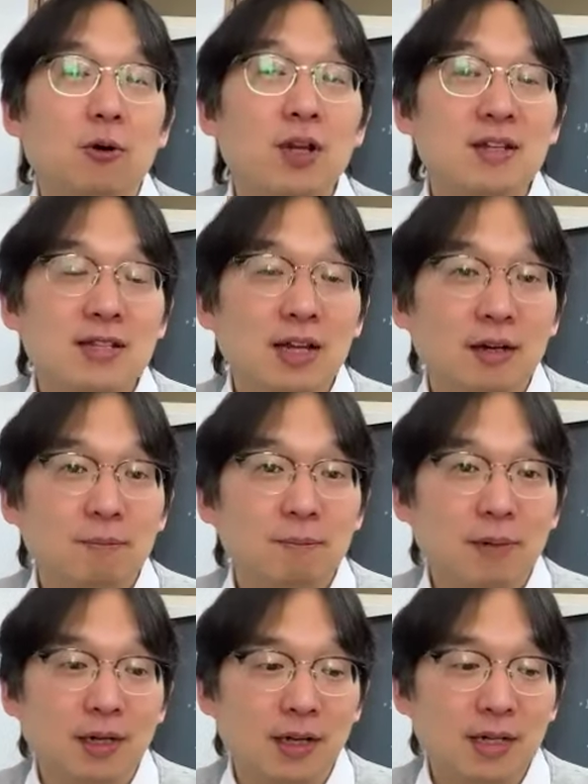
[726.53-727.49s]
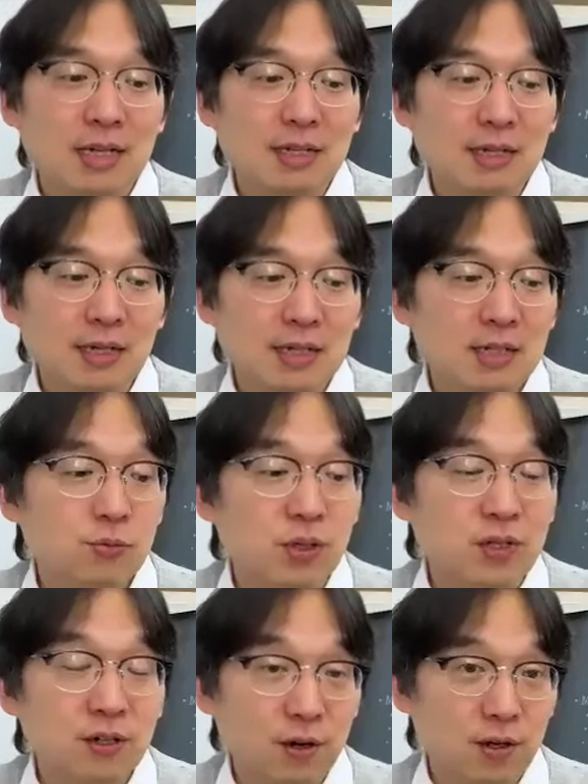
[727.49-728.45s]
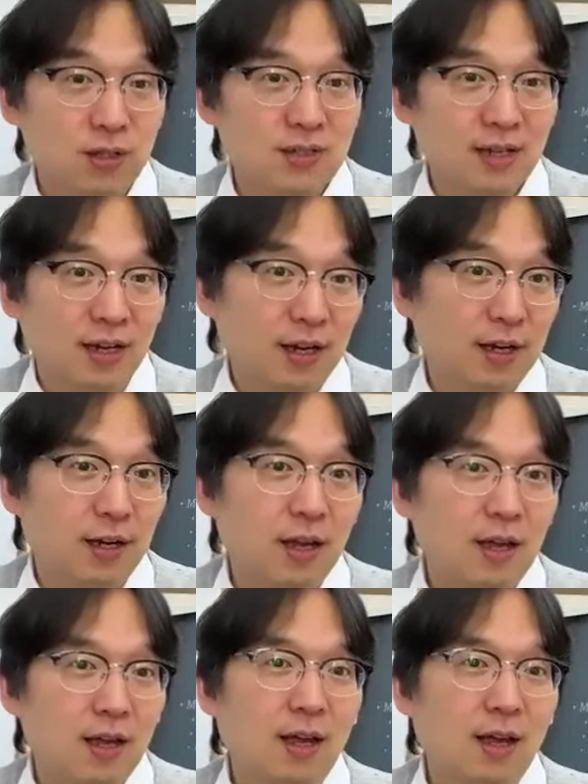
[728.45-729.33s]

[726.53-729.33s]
Korean stock market index return today